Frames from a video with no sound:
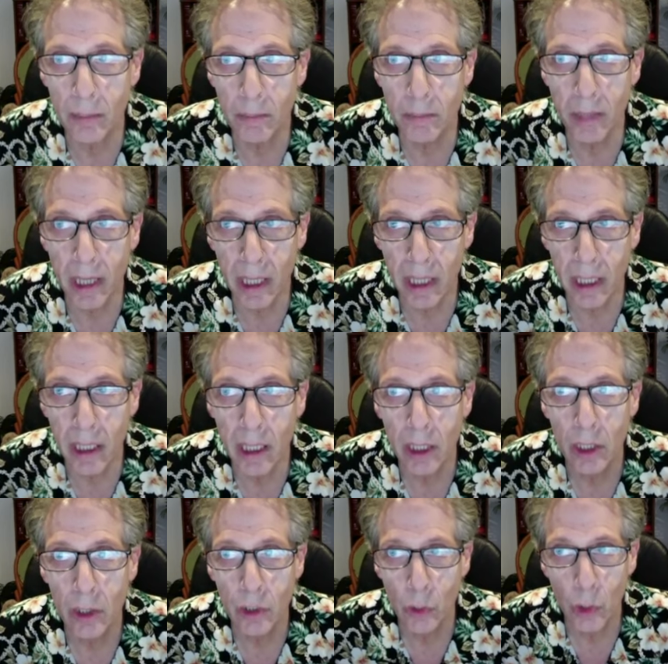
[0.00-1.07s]
make
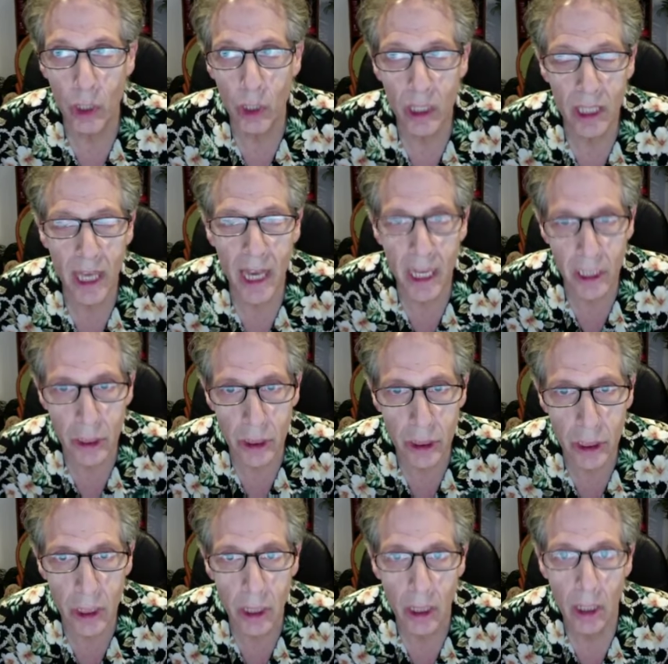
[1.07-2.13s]
your case
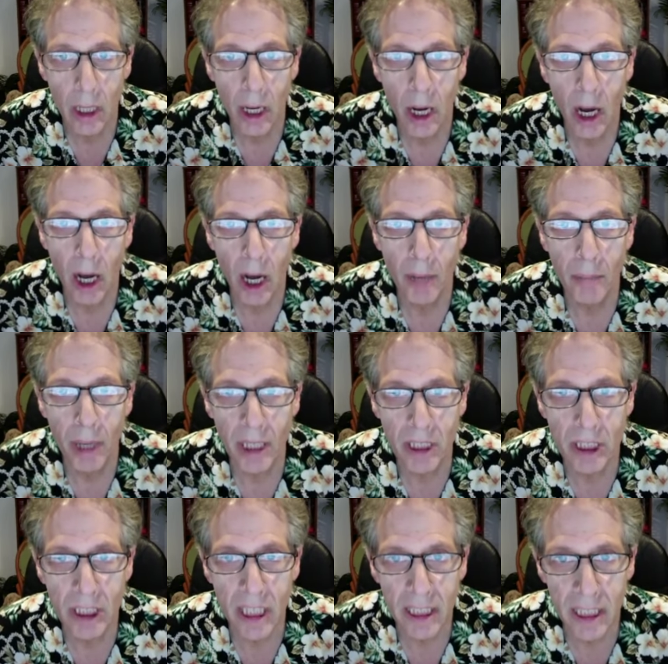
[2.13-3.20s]
uh, by
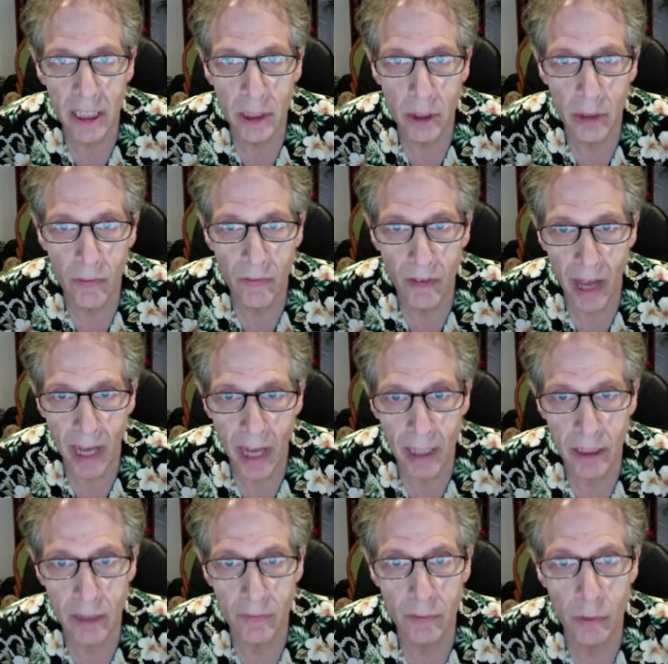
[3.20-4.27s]
sticking to the
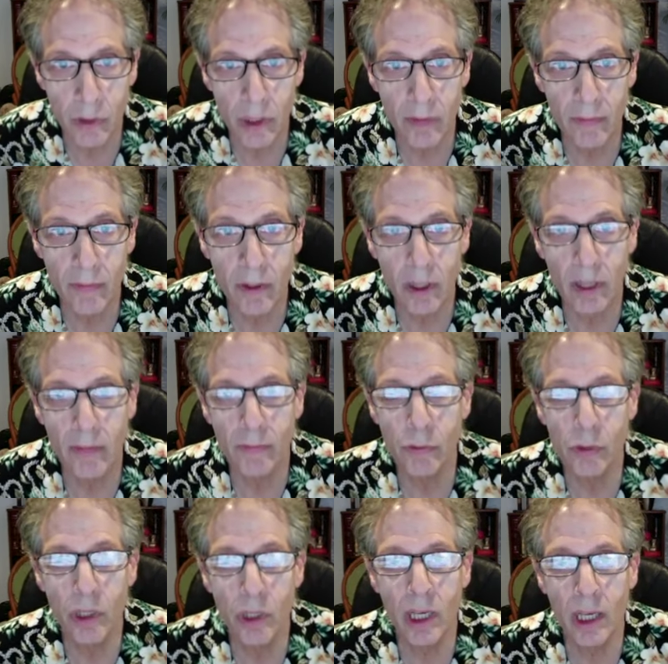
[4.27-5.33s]
facts, if you if, if,
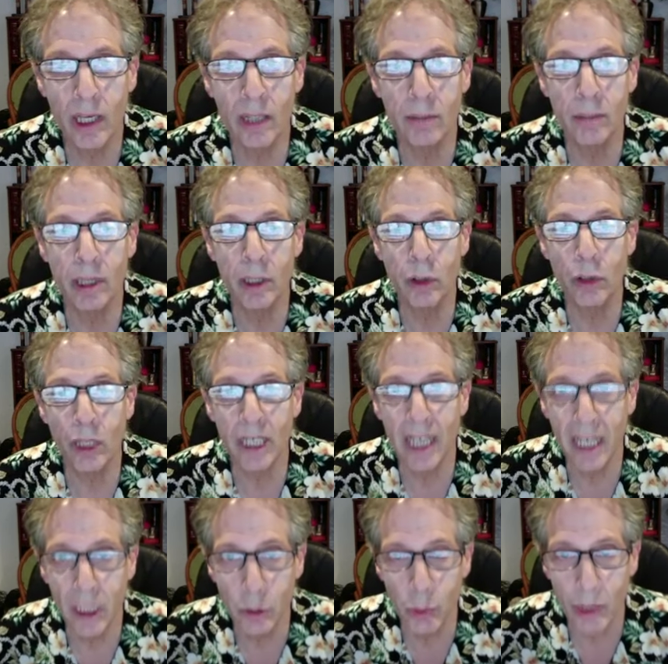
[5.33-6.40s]
you can't make your
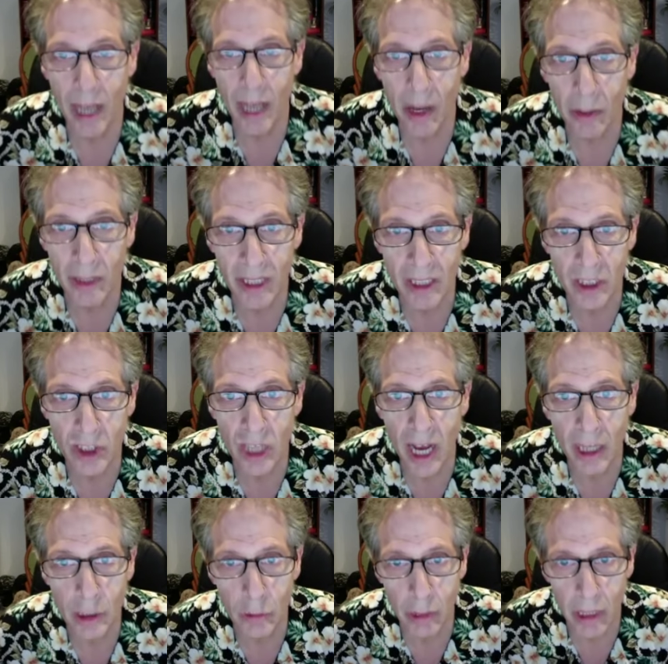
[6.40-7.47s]
case without
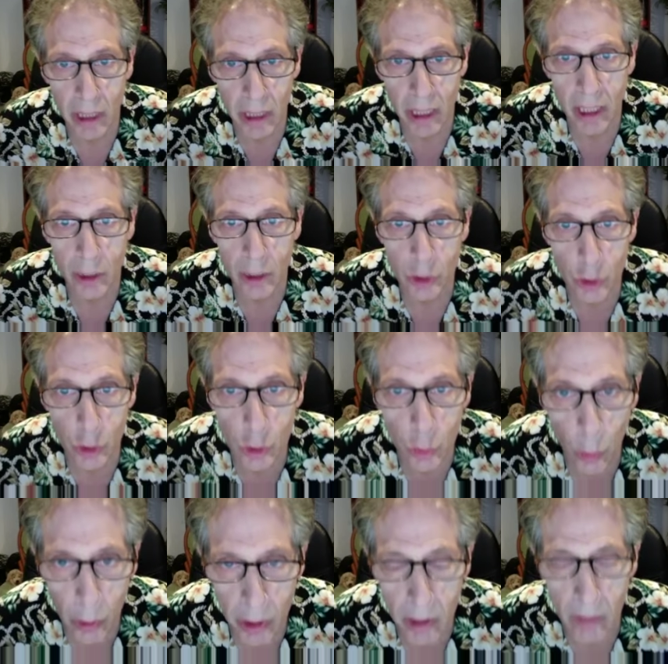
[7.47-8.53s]
exaggerating and
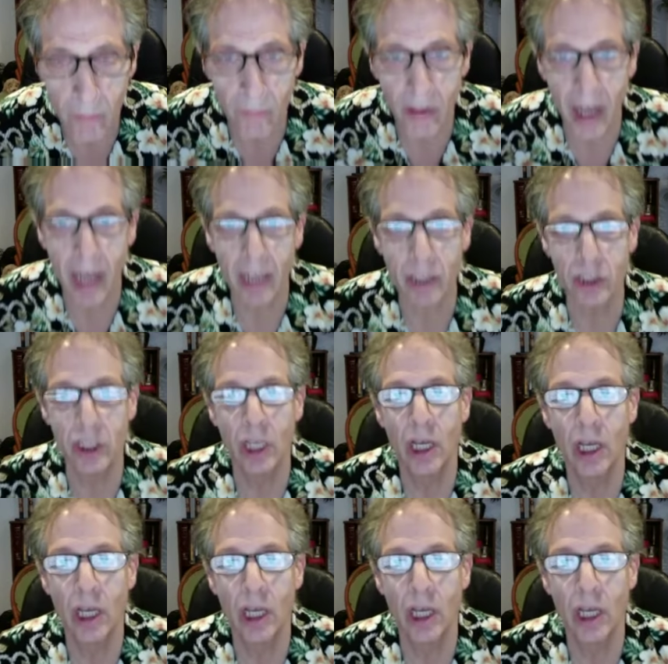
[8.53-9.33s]
distorting the facts,